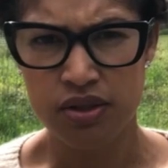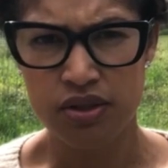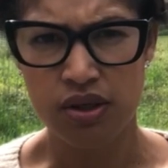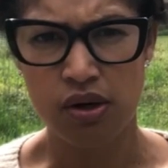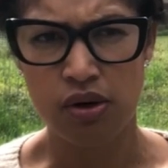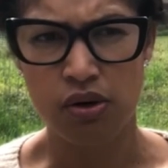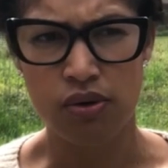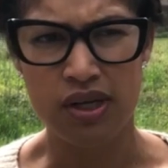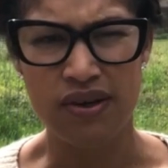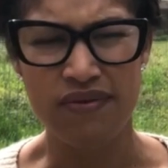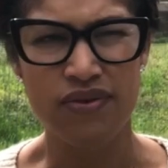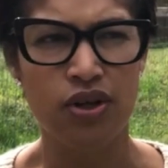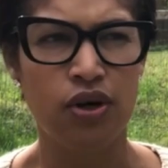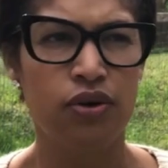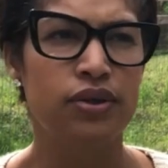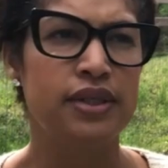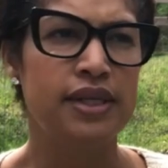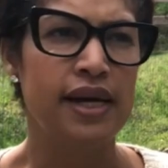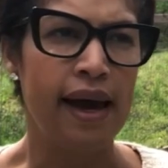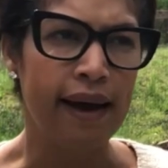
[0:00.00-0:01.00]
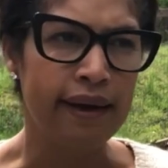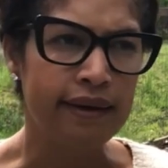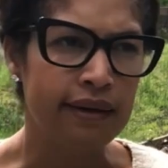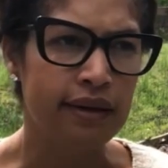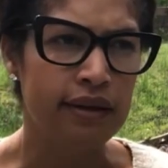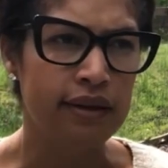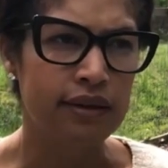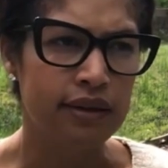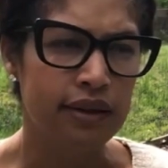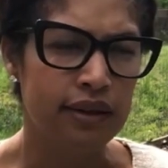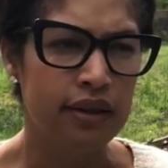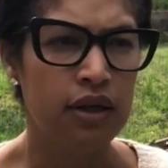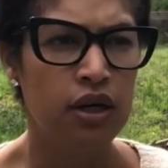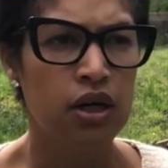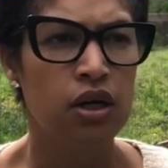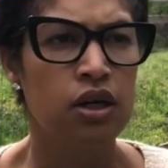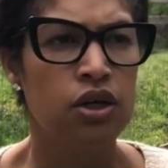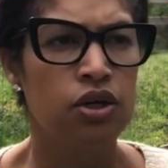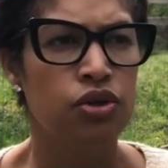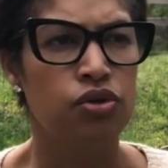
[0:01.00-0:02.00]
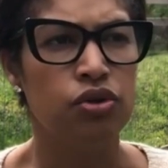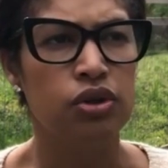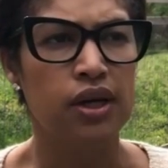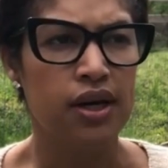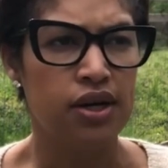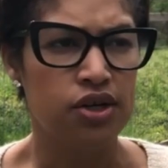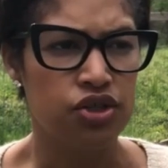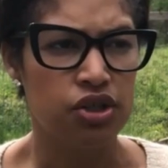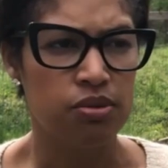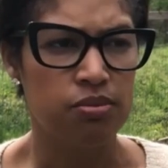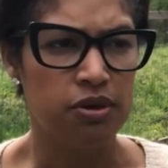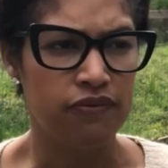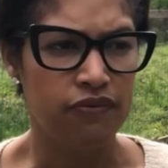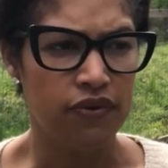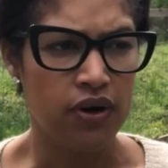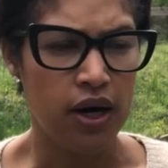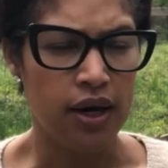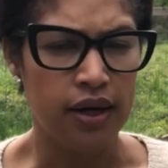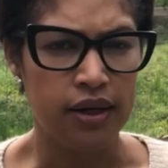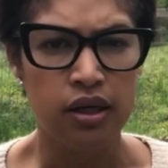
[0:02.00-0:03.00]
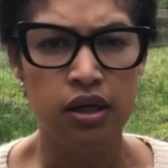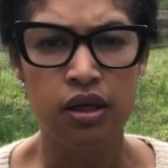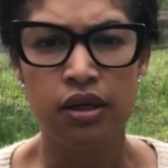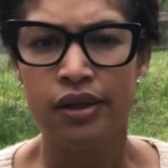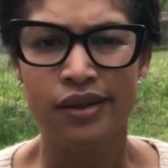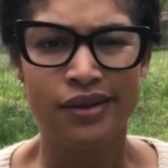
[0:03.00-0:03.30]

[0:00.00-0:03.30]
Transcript: So even though technically your lettuce should be fine,